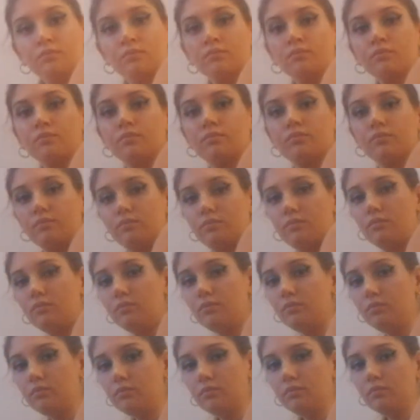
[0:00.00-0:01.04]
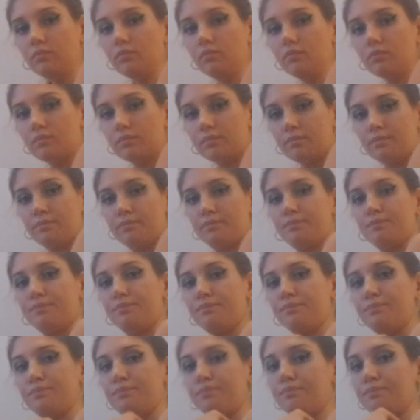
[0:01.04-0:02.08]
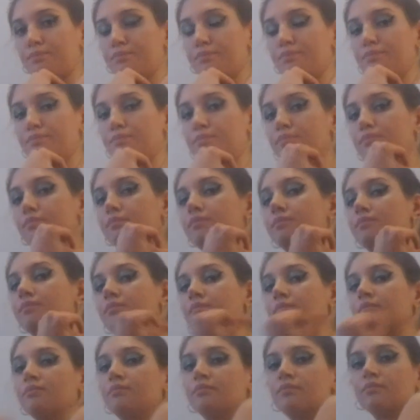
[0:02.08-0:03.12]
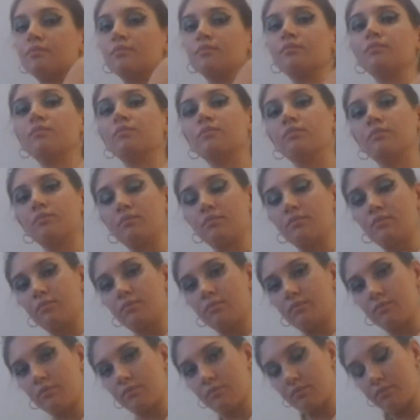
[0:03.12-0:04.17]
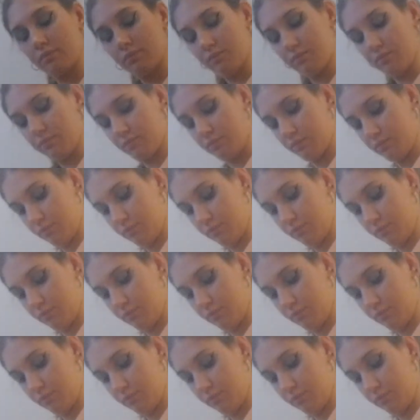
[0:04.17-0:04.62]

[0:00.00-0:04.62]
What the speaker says: change side and go onto the other leg, getting